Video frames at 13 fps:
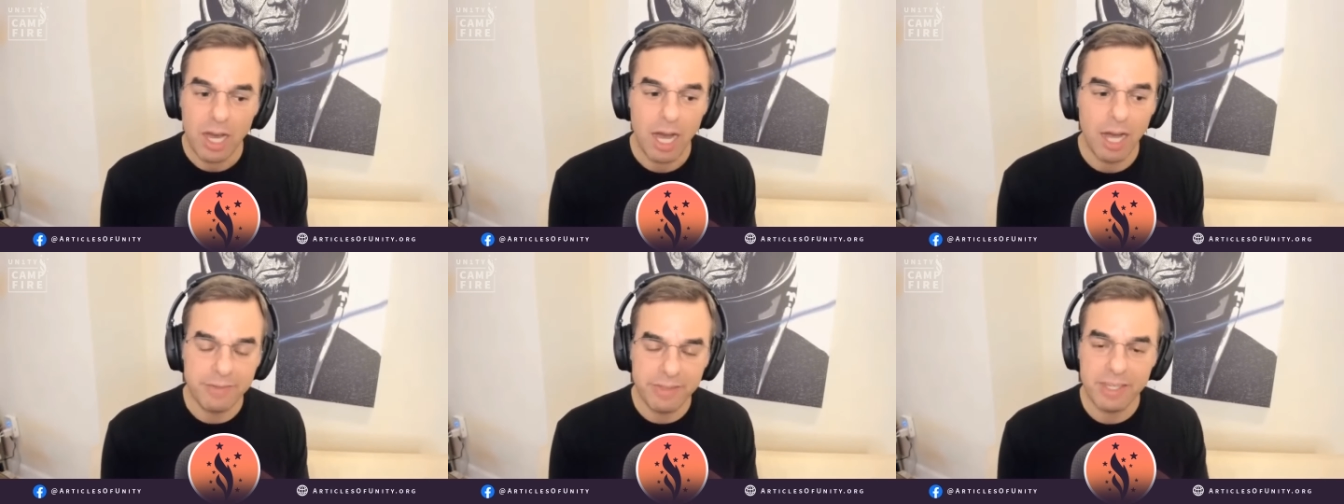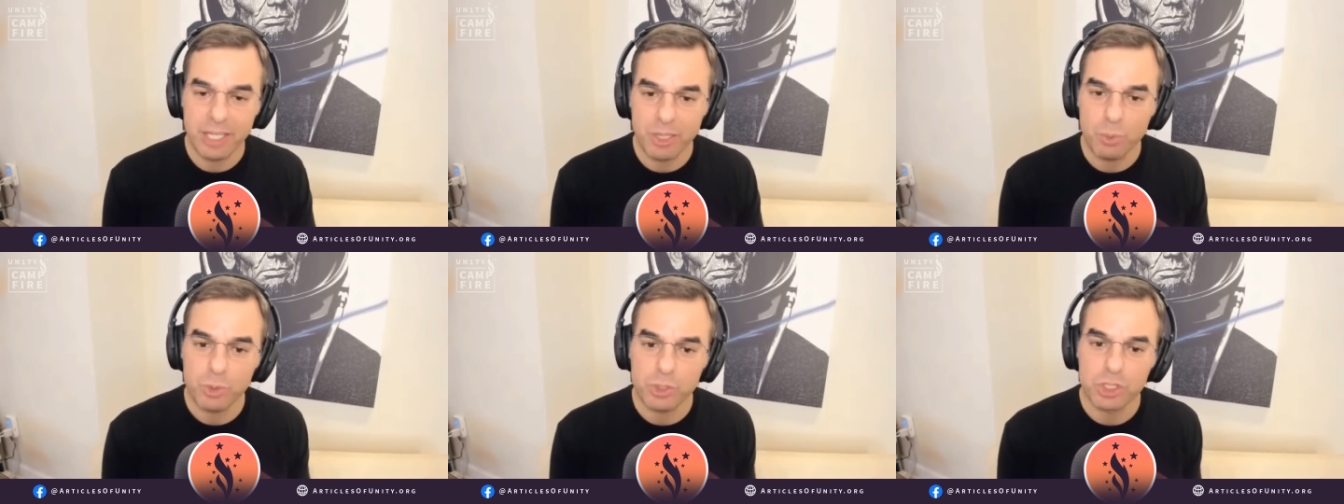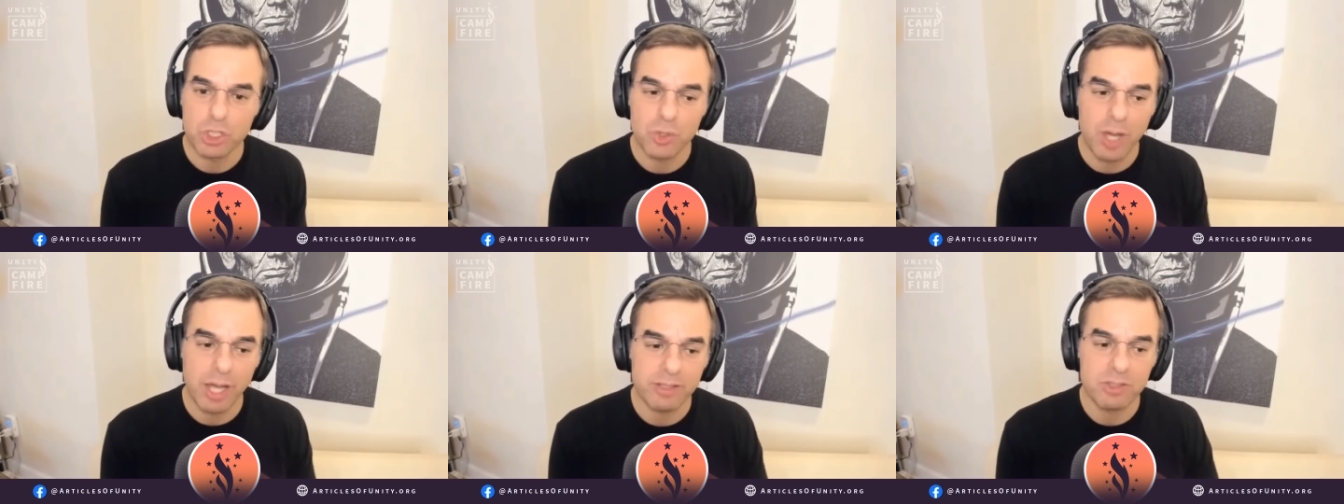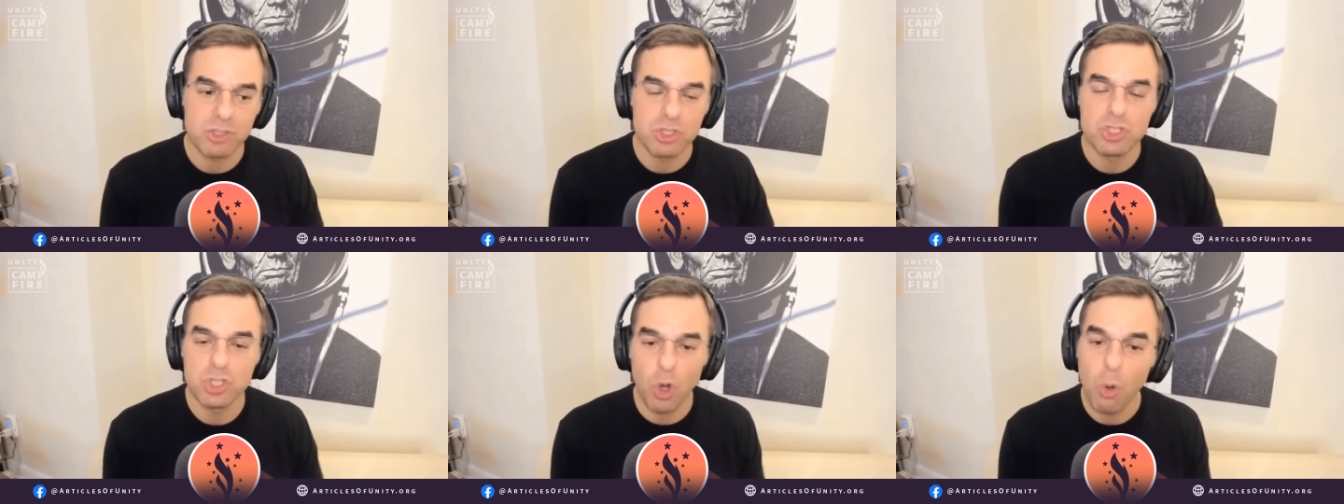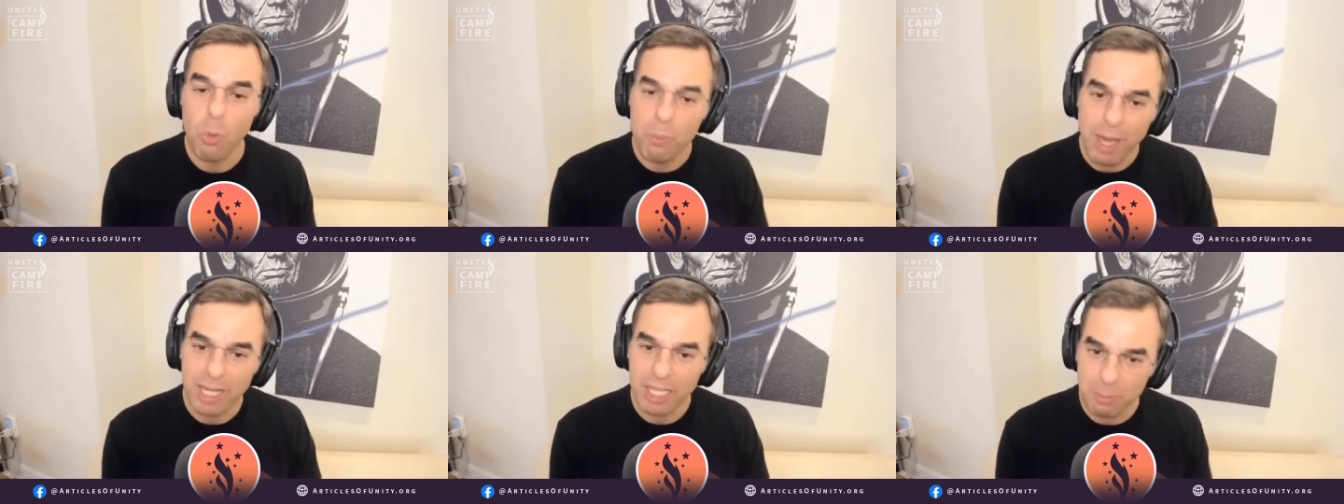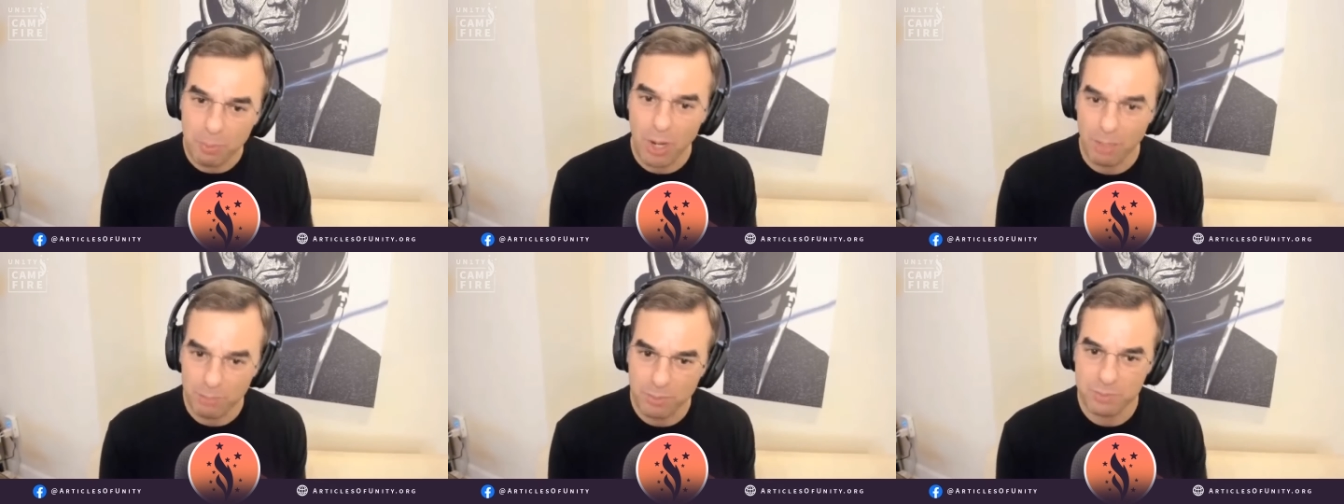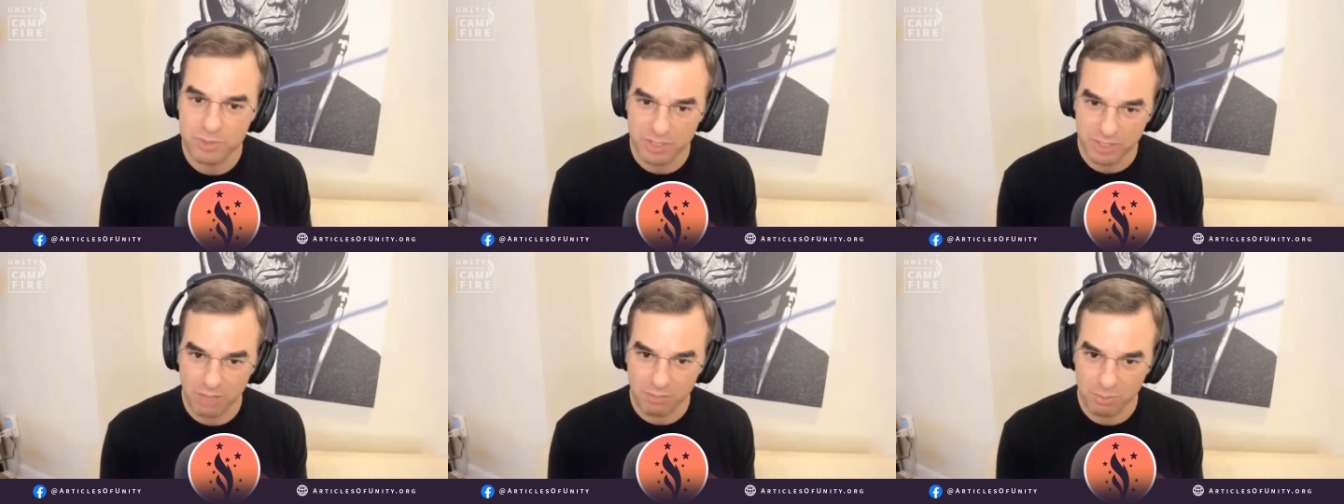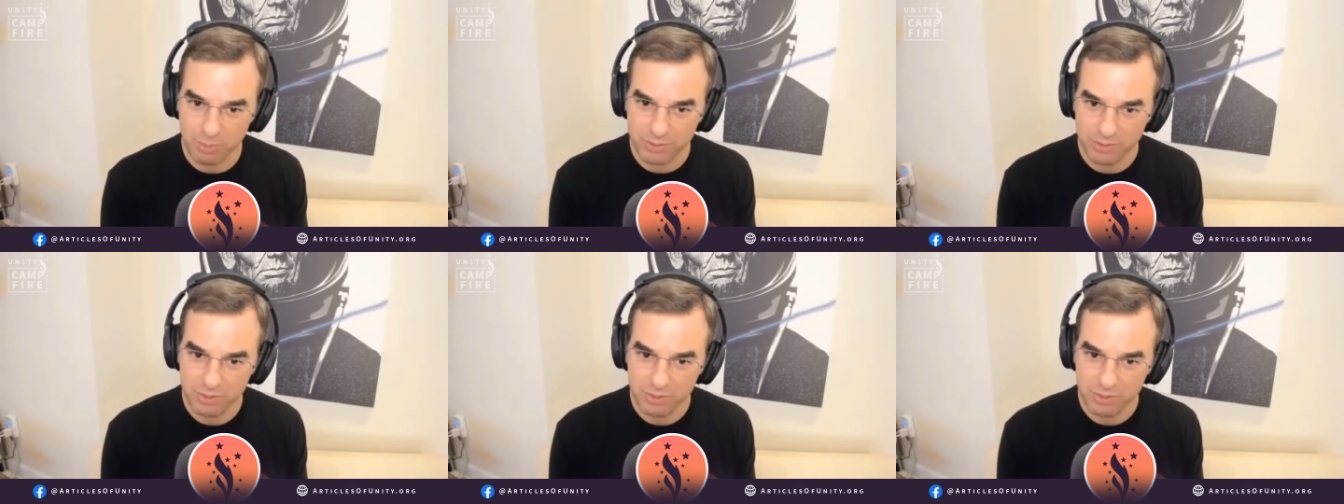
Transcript: I think it would correct so many problems in government.